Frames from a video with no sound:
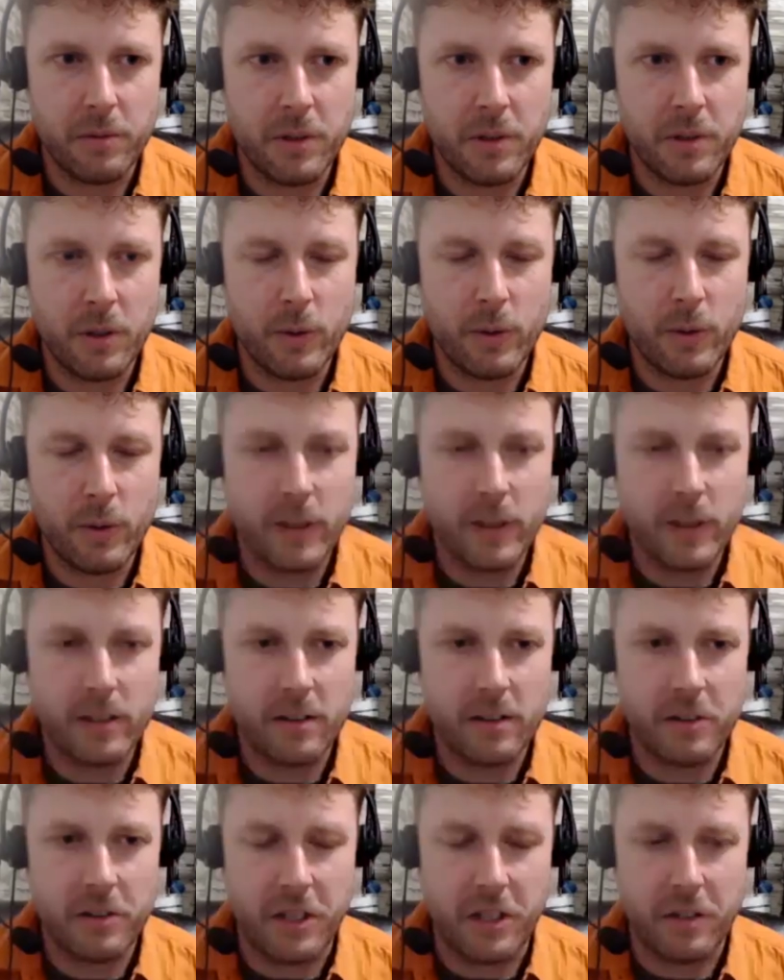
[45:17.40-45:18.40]
know what their
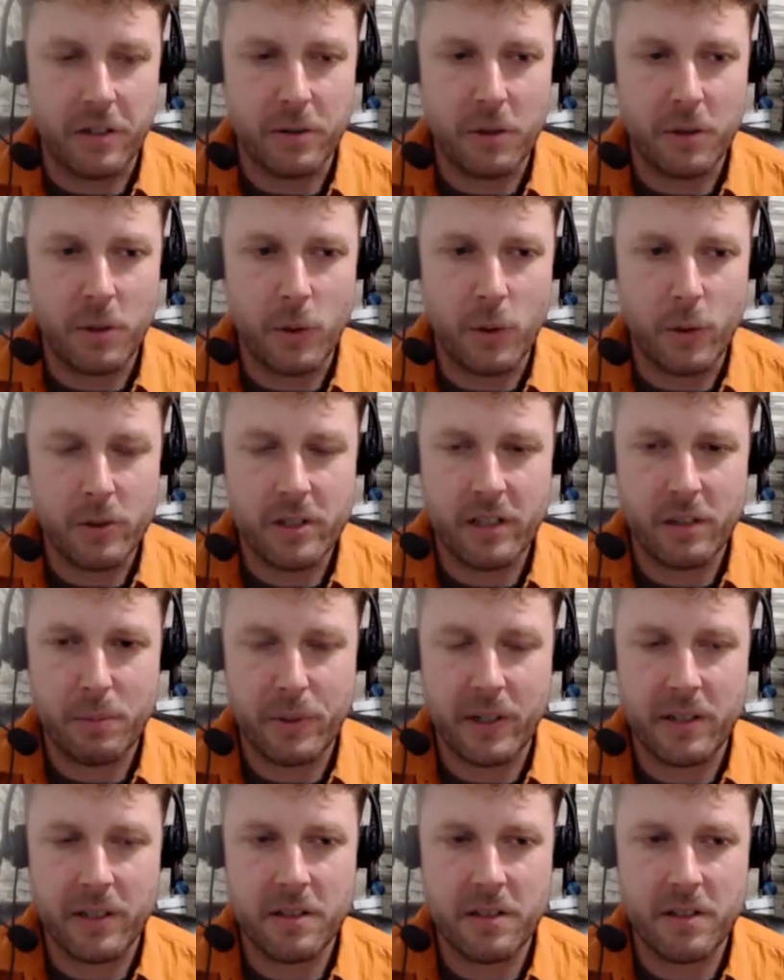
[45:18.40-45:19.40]
general wholesale
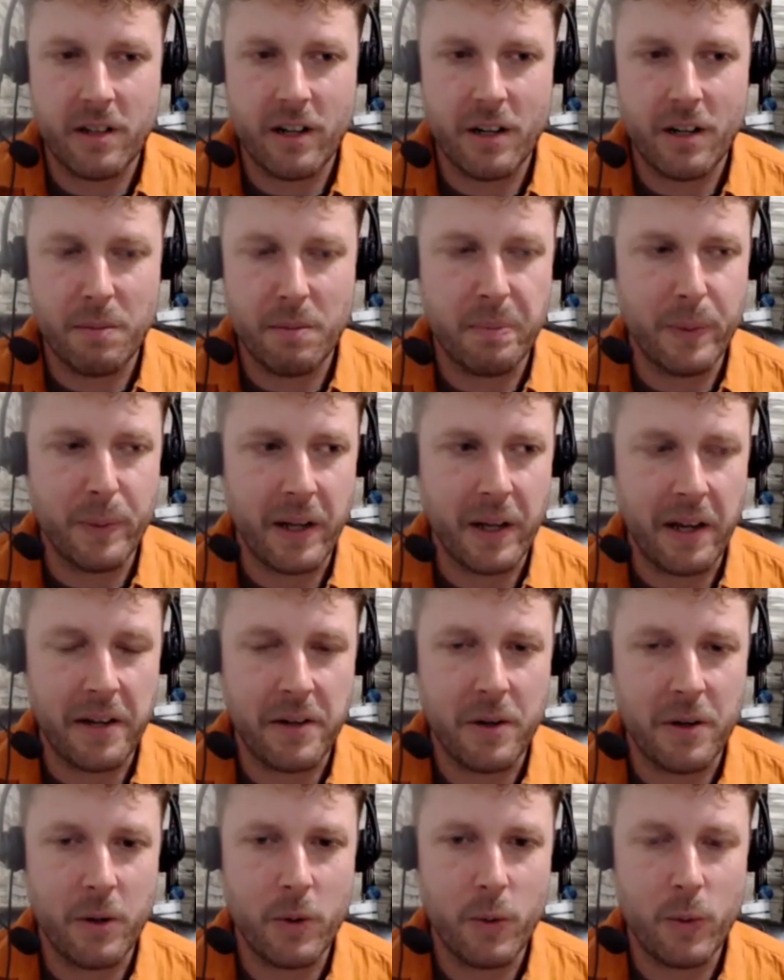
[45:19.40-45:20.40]
prices are, but I
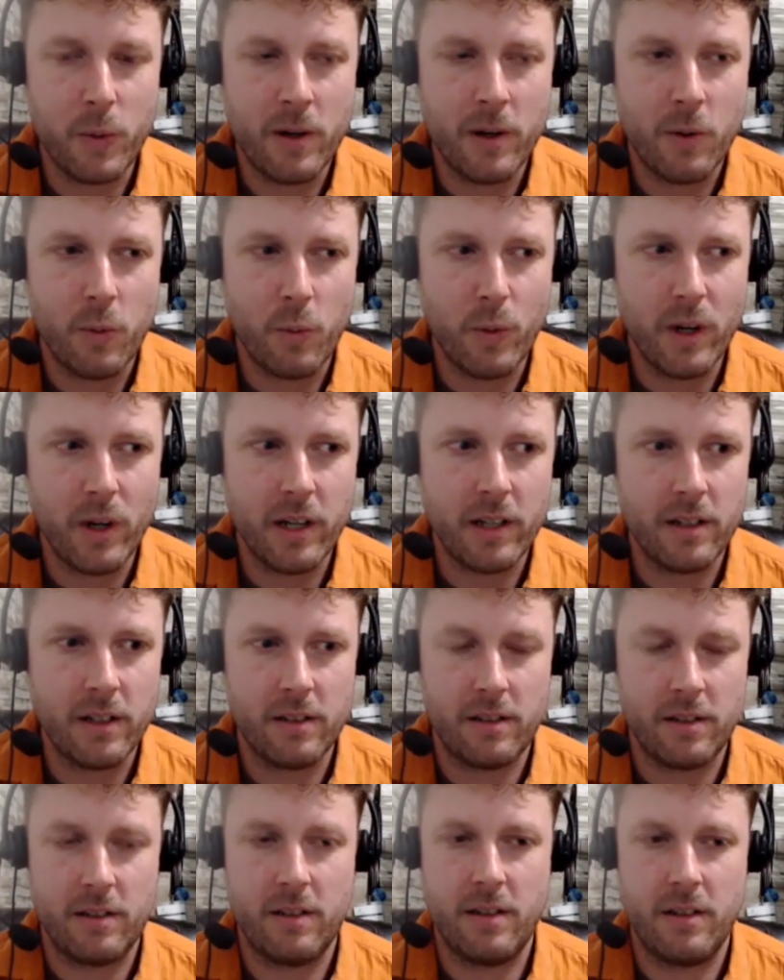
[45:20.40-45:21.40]
know what
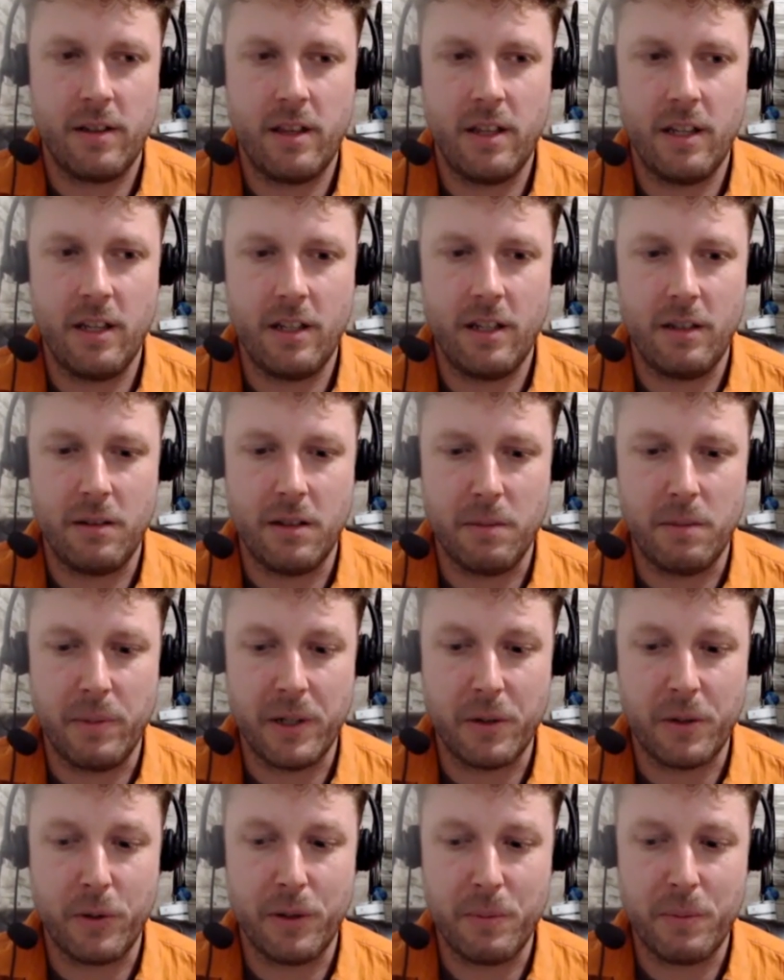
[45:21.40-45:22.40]
the
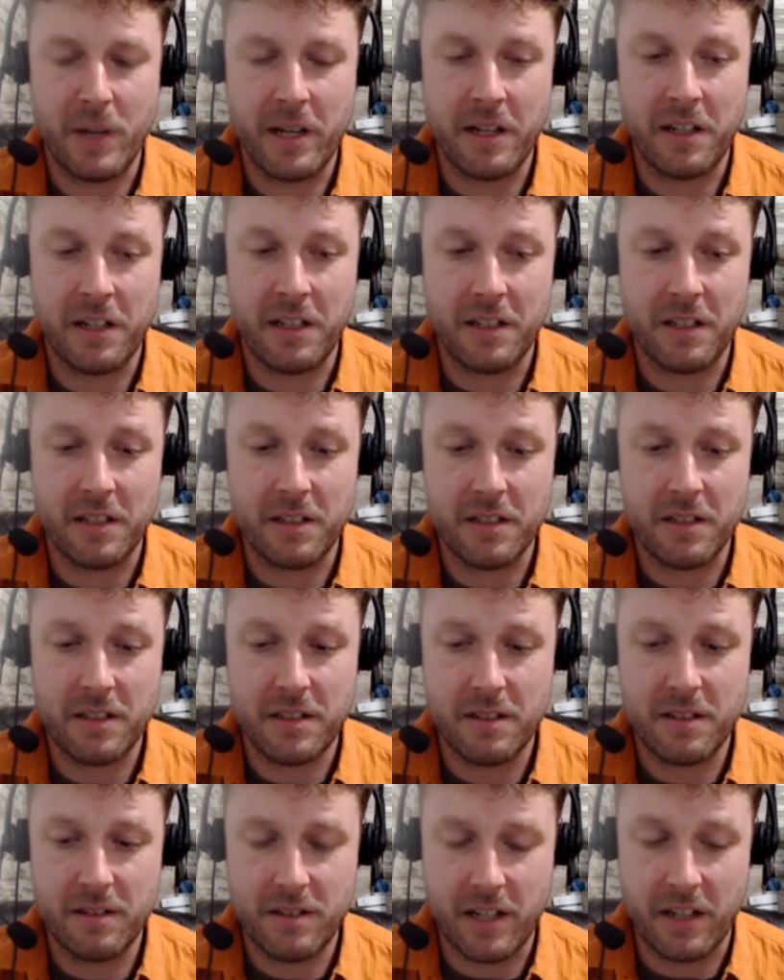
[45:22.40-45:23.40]
Bitcoin mining
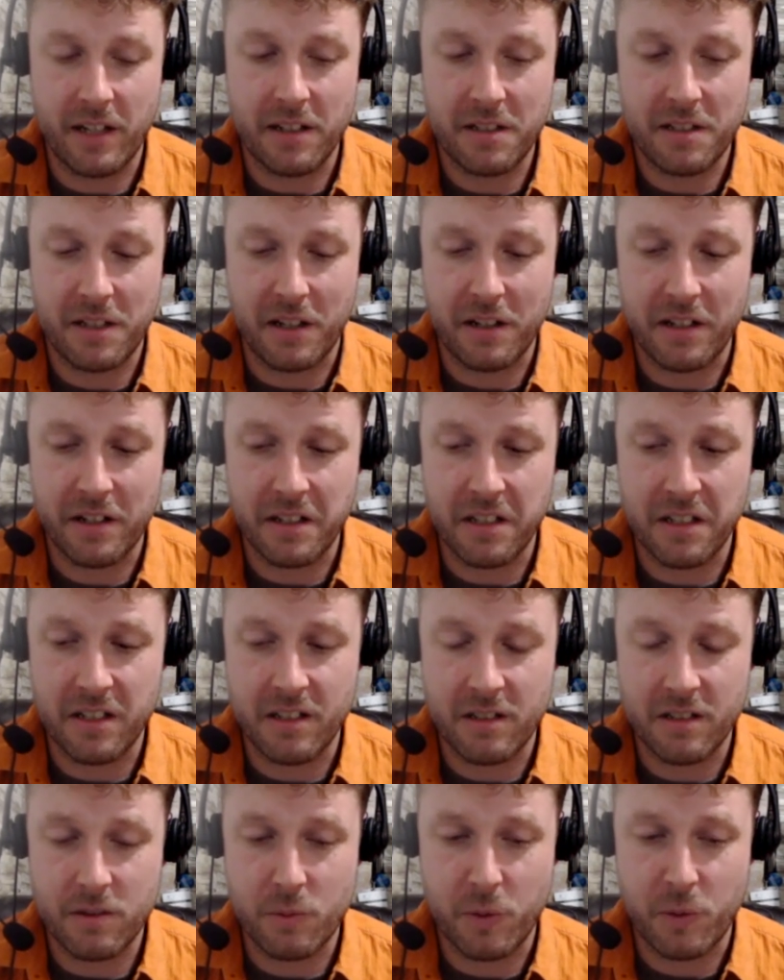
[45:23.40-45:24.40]
data center
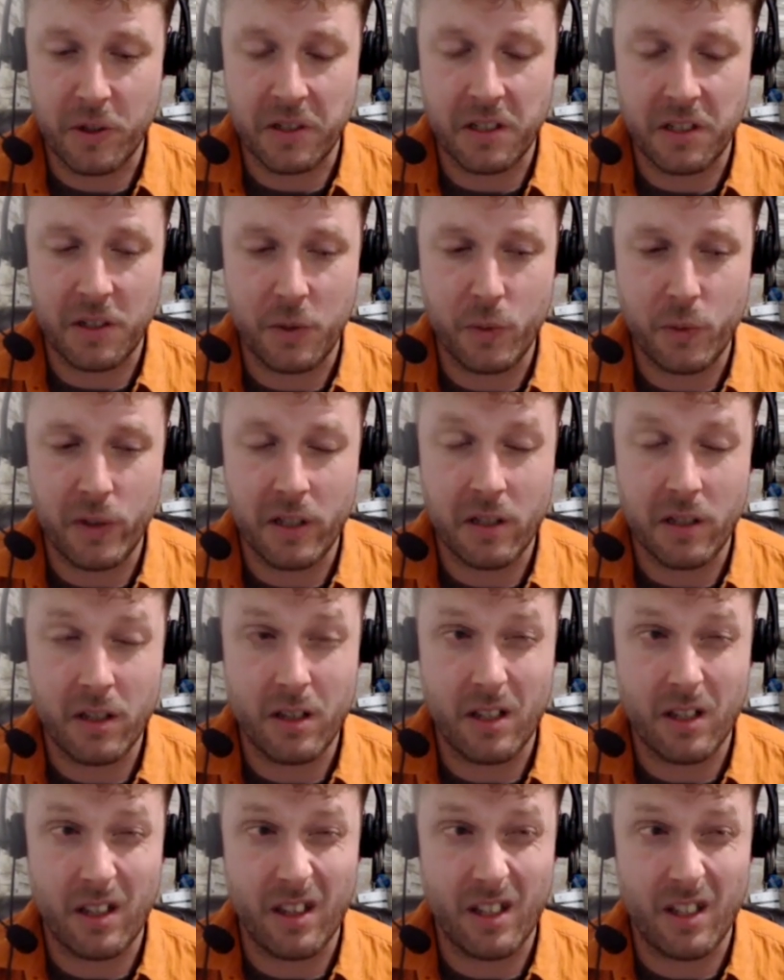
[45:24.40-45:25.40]
is working with
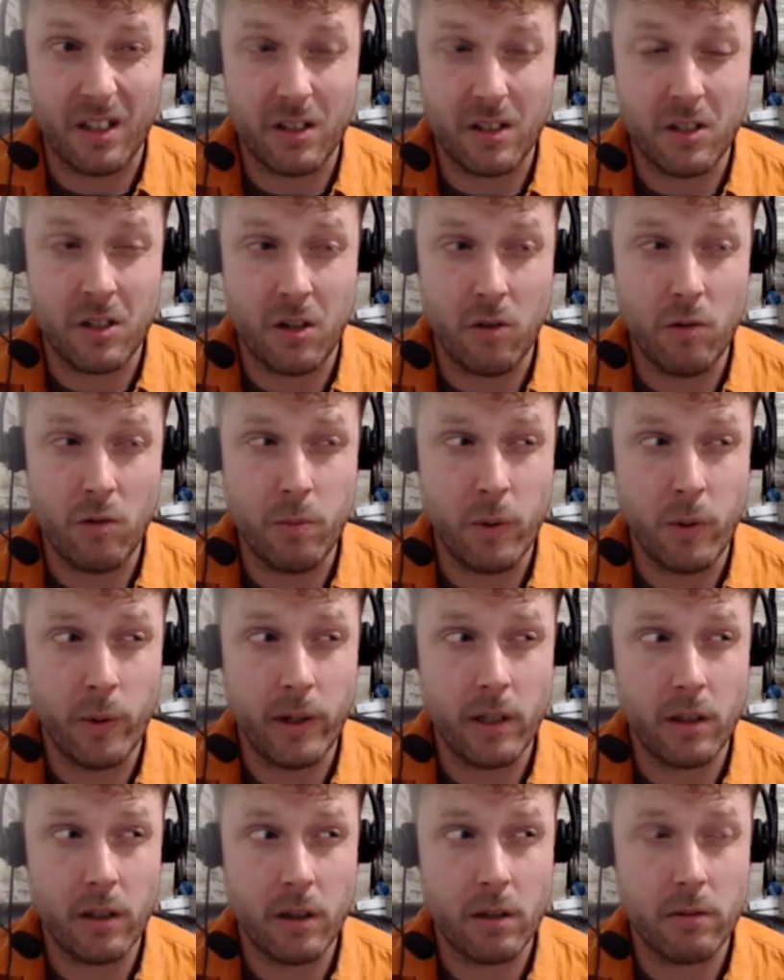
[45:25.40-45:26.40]
2.3
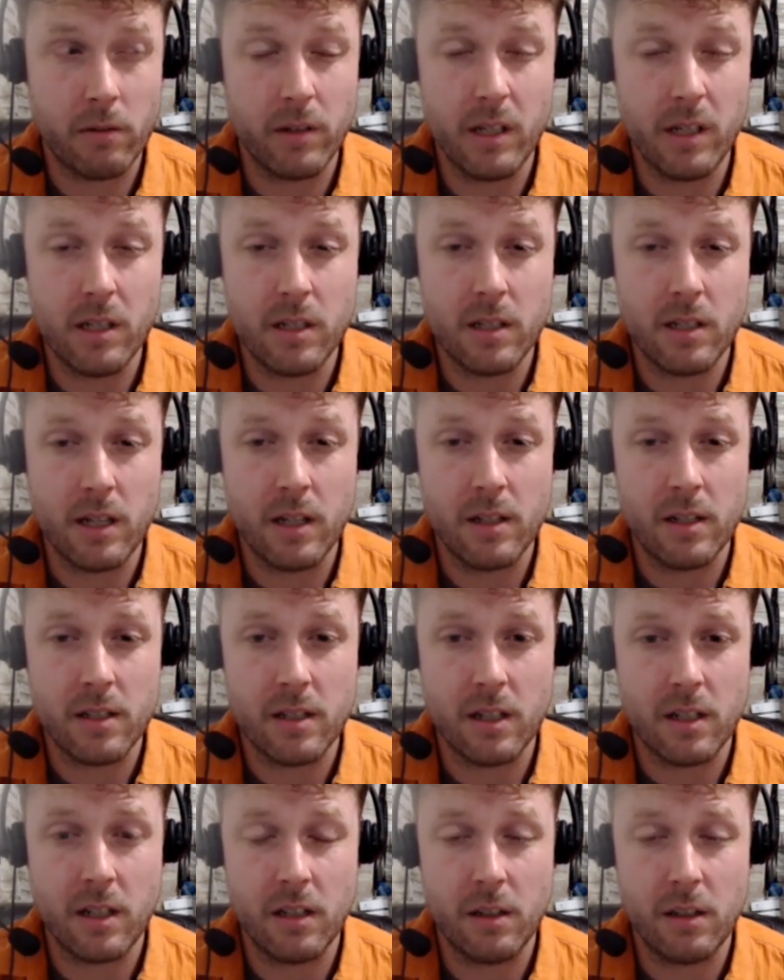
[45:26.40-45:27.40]
cents
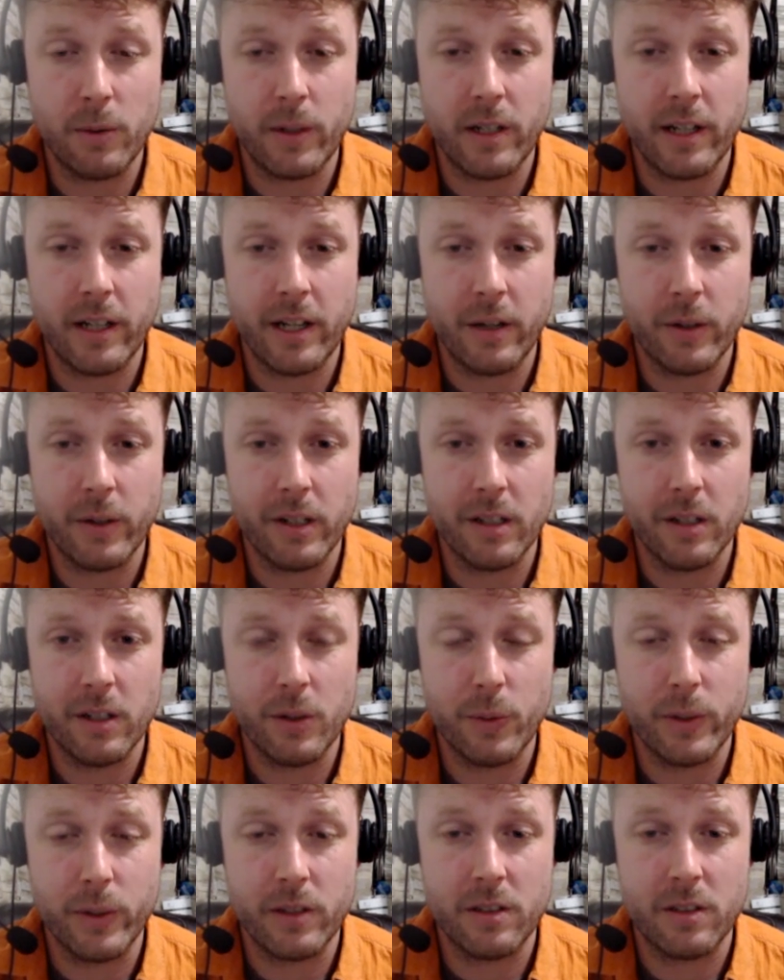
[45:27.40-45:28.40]
a kilowatt hour,
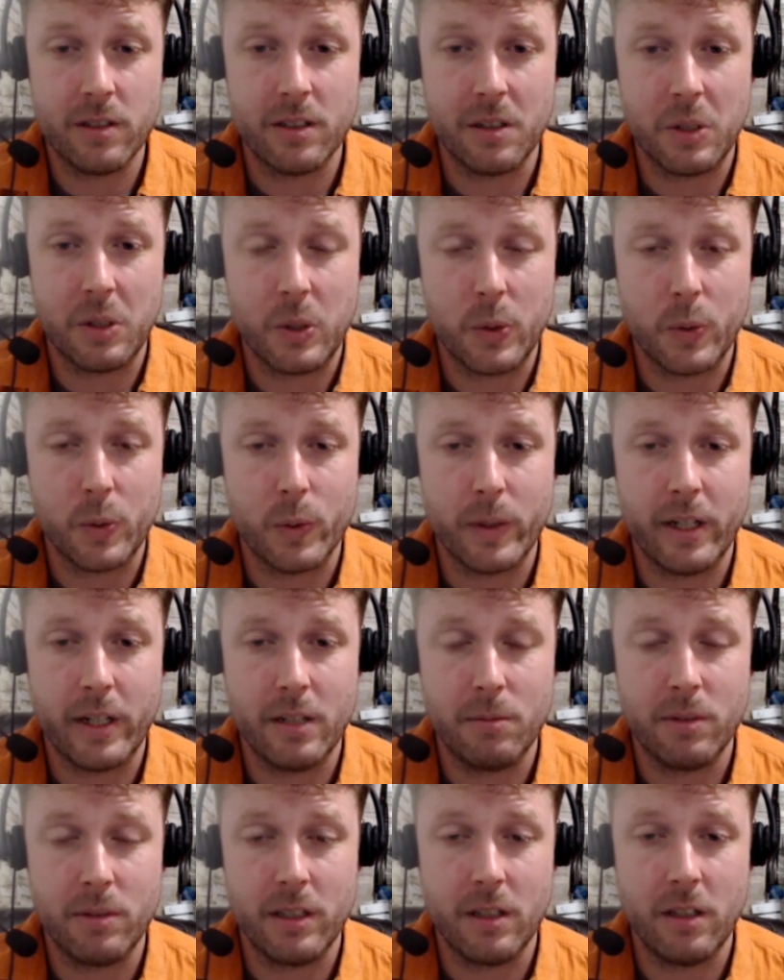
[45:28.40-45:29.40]
which is
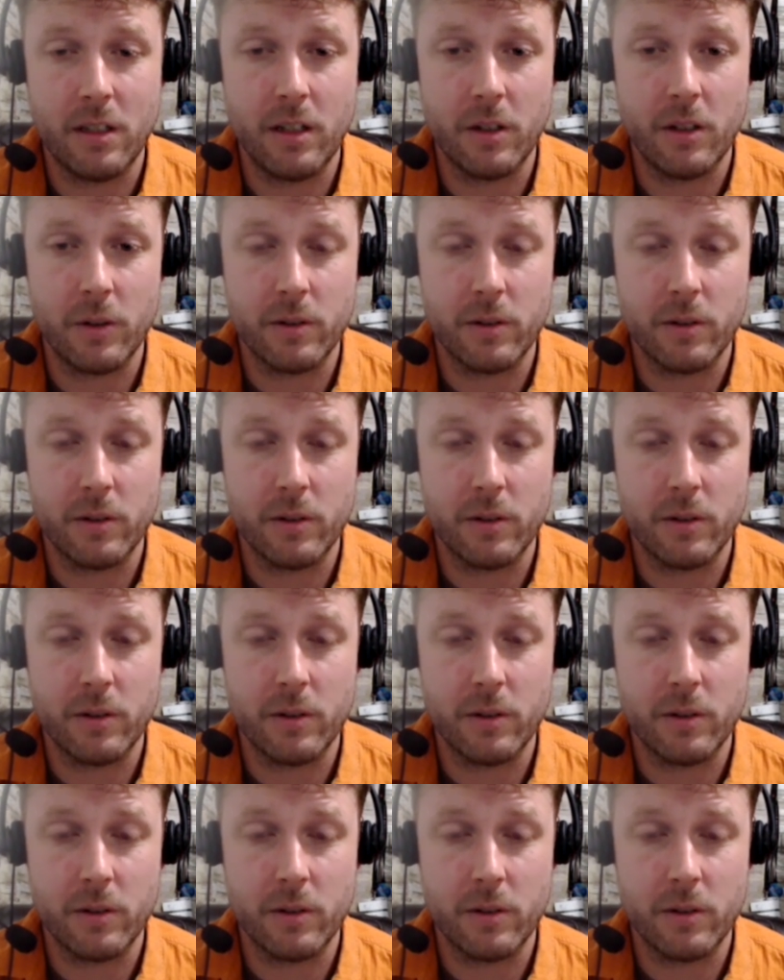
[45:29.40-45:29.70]
incredibly low.